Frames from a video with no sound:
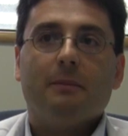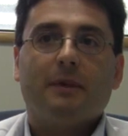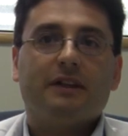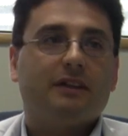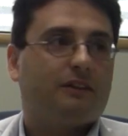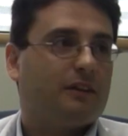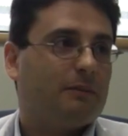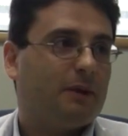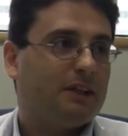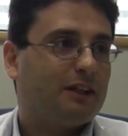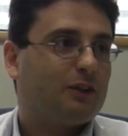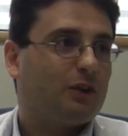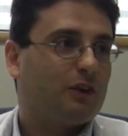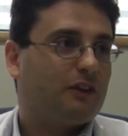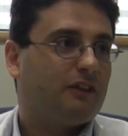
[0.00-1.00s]
What is a
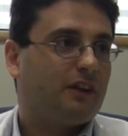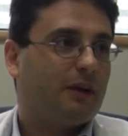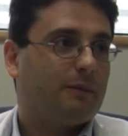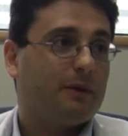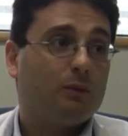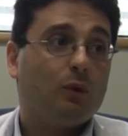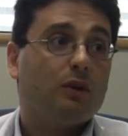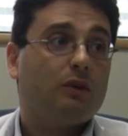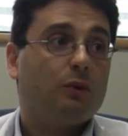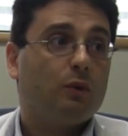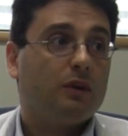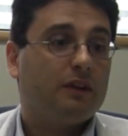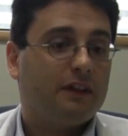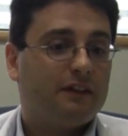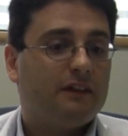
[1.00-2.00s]
mandatory step? And what,
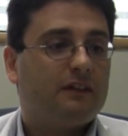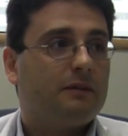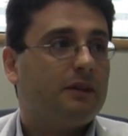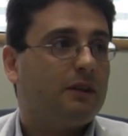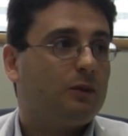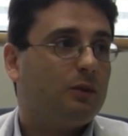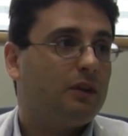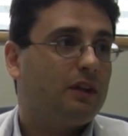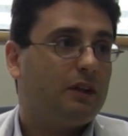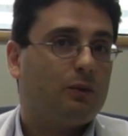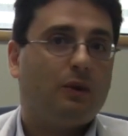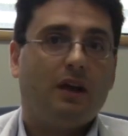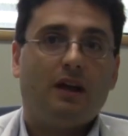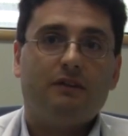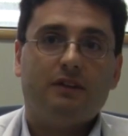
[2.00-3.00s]
what the system that
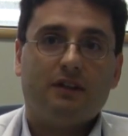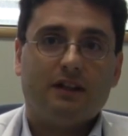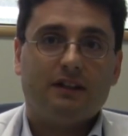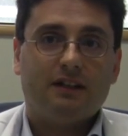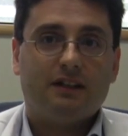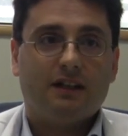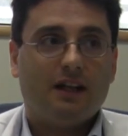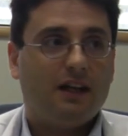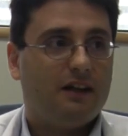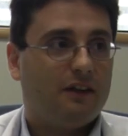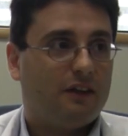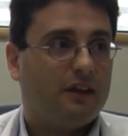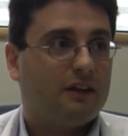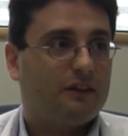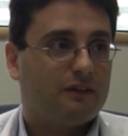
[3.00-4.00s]
we have here at the DRI, I
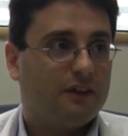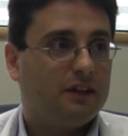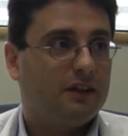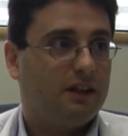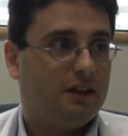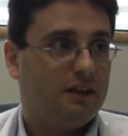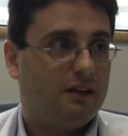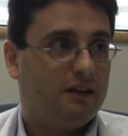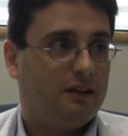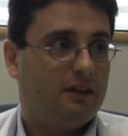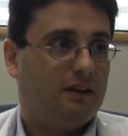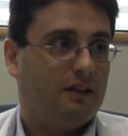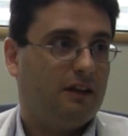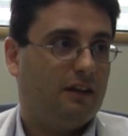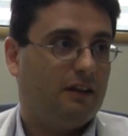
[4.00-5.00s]
think it's very
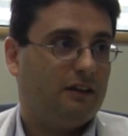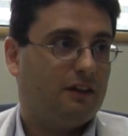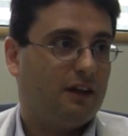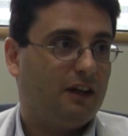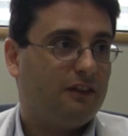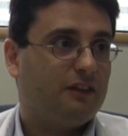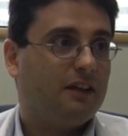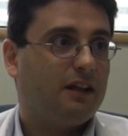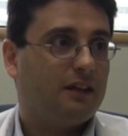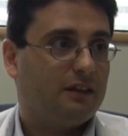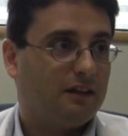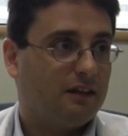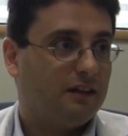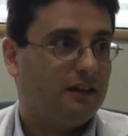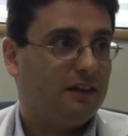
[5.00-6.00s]
interesting
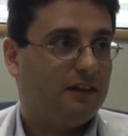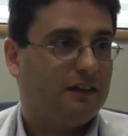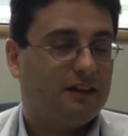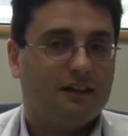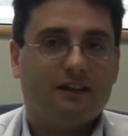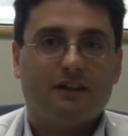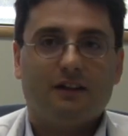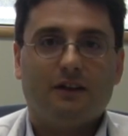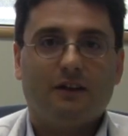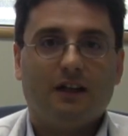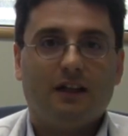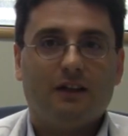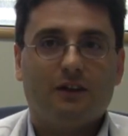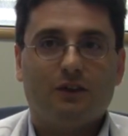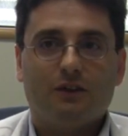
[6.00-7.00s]
and, uh, and, uh,
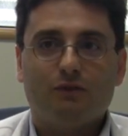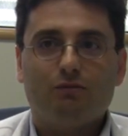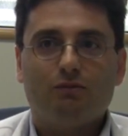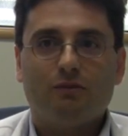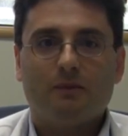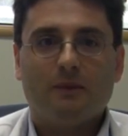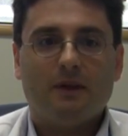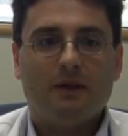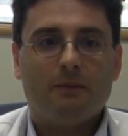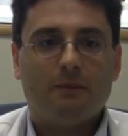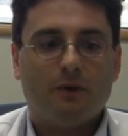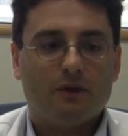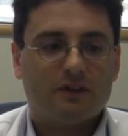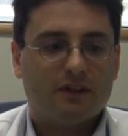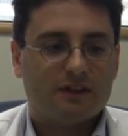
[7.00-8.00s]
and,
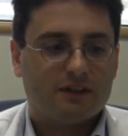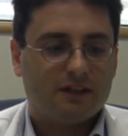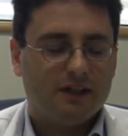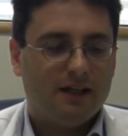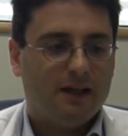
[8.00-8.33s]
important.